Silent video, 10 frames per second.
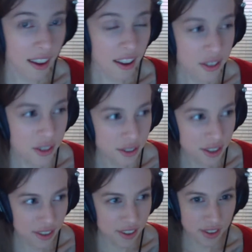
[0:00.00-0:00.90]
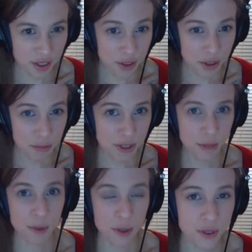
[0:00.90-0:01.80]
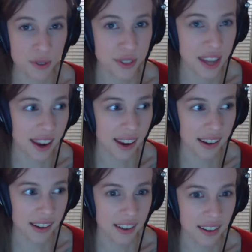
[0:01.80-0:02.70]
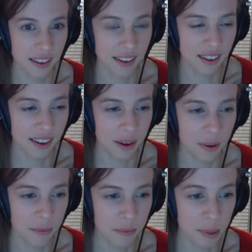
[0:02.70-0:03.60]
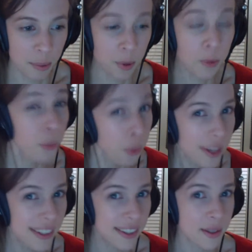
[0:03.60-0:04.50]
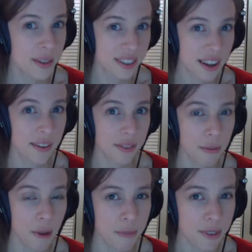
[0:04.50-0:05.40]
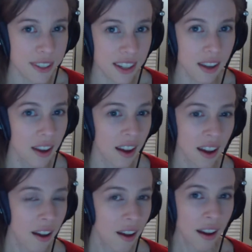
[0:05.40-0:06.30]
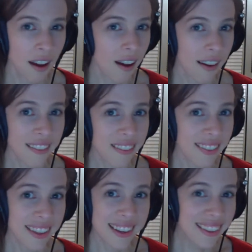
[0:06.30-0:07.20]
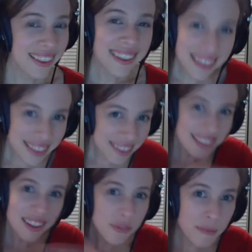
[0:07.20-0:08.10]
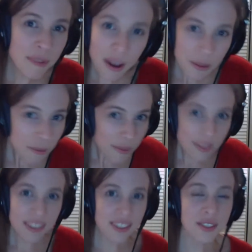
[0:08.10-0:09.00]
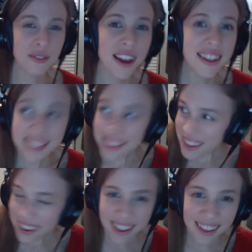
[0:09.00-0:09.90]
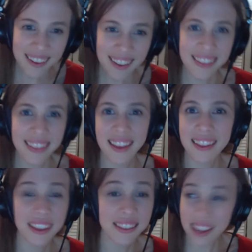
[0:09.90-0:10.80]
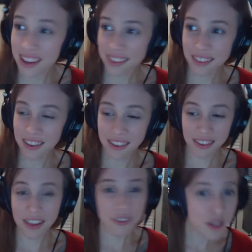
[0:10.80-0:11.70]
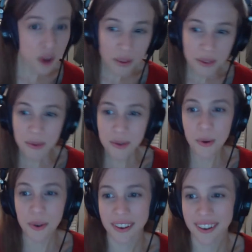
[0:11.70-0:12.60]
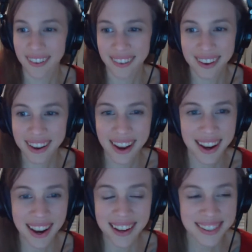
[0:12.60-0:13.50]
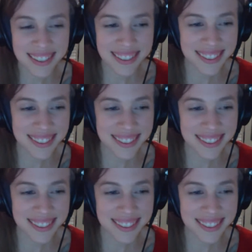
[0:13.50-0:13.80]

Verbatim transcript: to to to, to music producers and uh, people who really knew their stuff about music they'd, they'd get their stuff ripped up to shreds and then they, would say you know, they'd show them the door I, I just